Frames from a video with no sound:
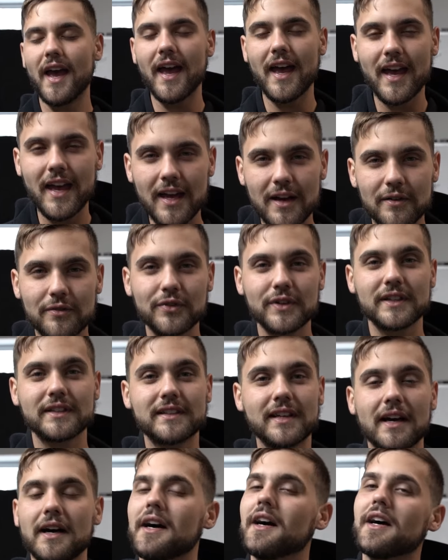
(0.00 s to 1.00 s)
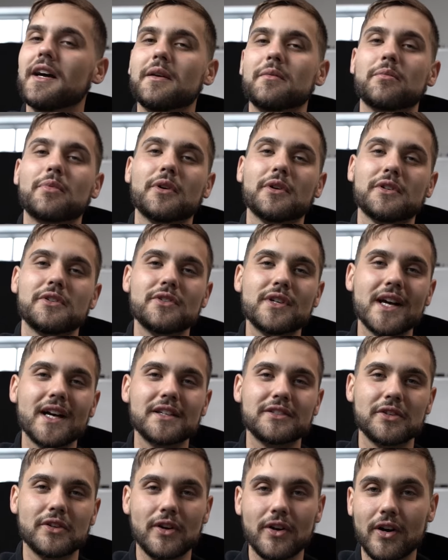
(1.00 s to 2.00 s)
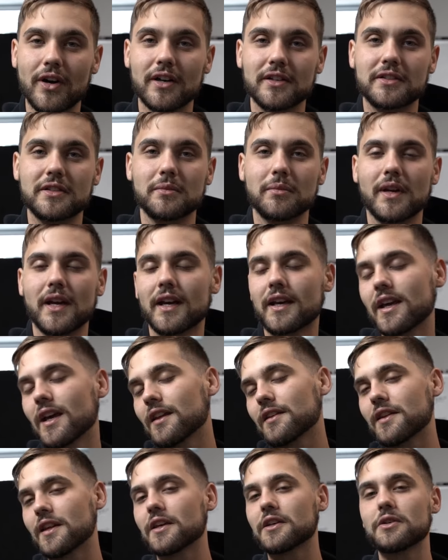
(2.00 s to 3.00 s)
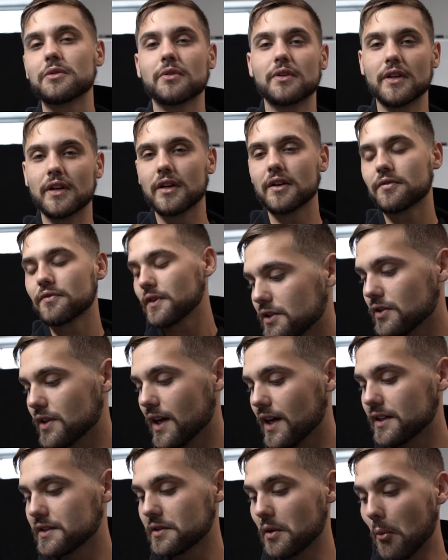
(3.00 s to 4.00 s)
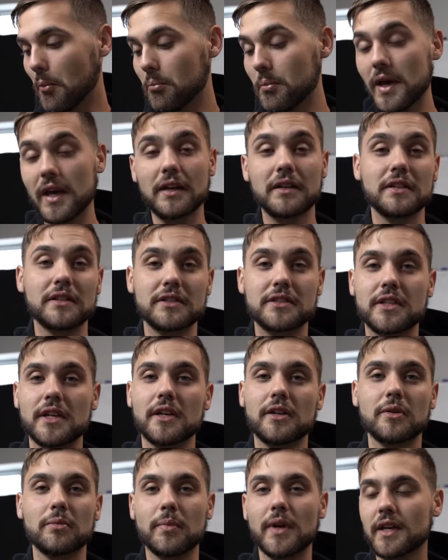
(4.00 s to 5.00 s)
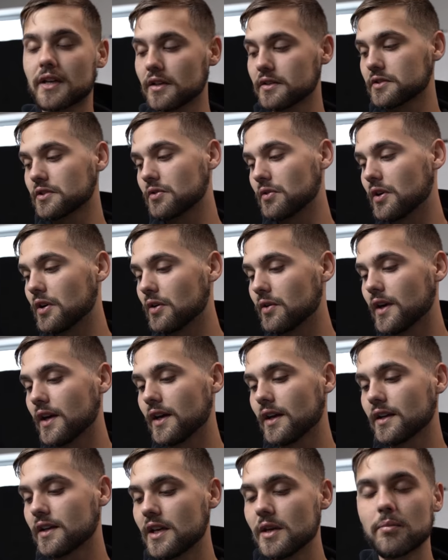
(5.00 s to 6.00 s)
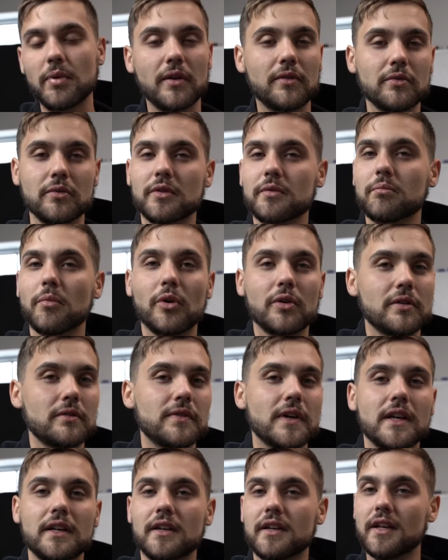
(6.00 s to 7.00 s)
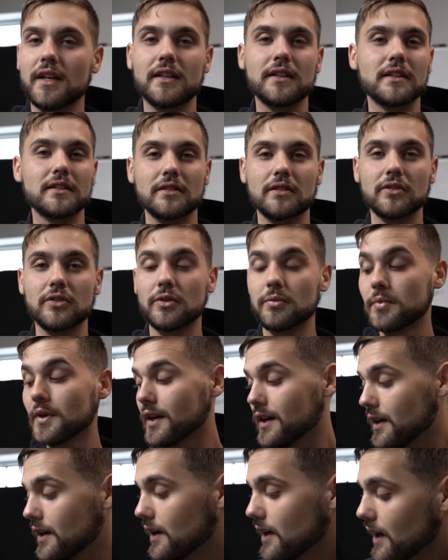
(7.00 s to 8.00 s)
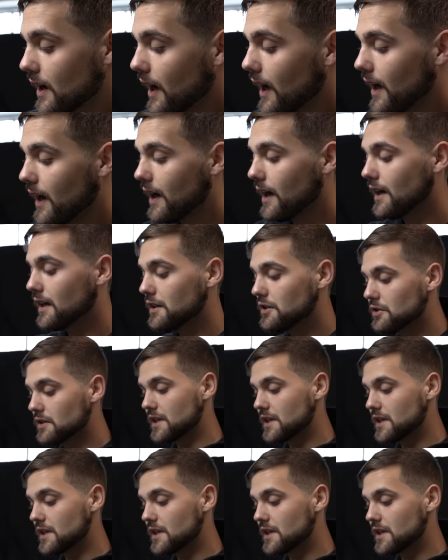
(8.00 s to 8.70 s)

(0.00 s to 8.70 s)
every time, bro. You guys are awesome, and I can't thank you enough. You guys make this channel, make us grow, and keep everyone motivated in this loop. And you